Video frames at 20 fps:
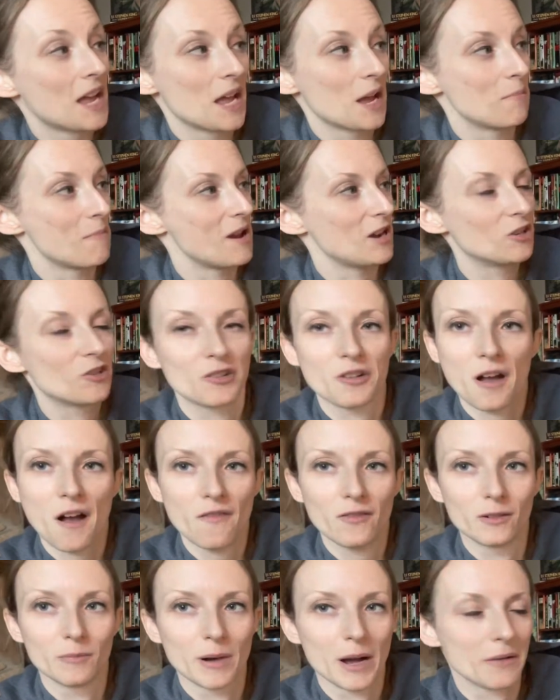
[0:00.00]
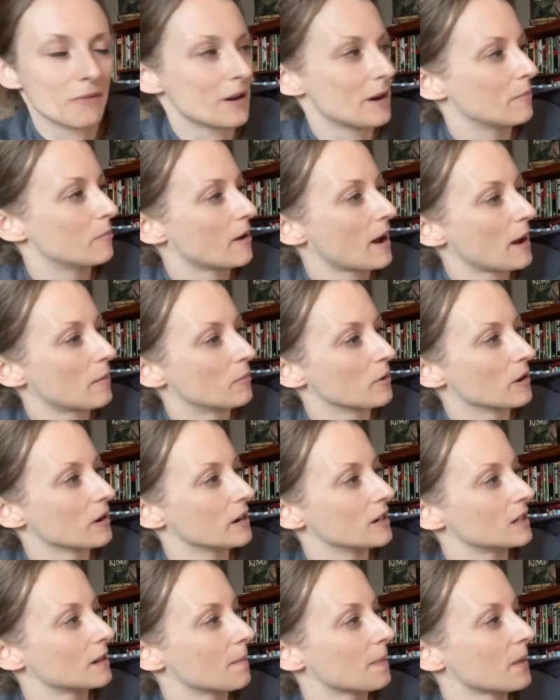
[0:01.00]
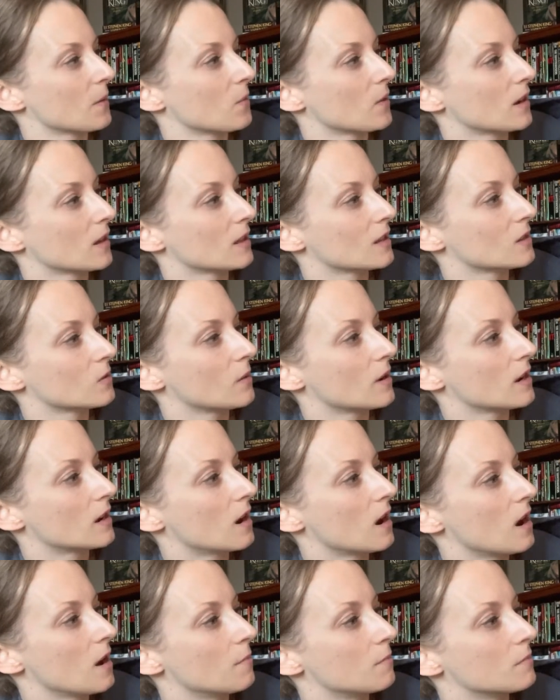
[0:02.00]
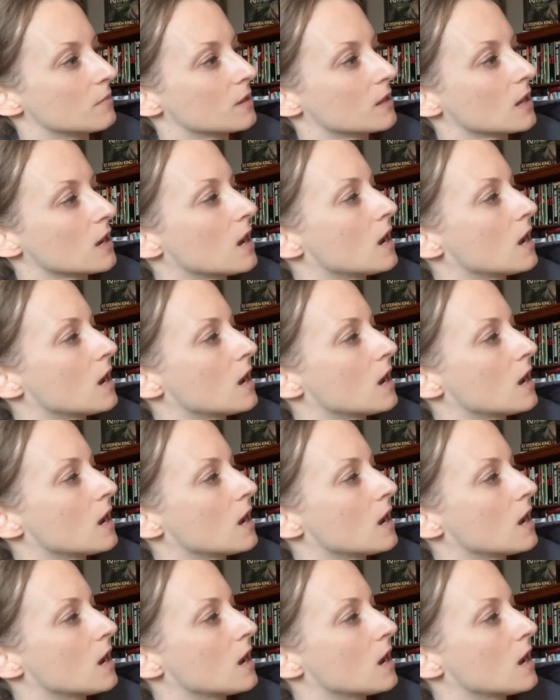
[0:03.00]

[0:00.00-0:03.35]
Major novel by Ray Bradbury, Something Wicked This Way Comes.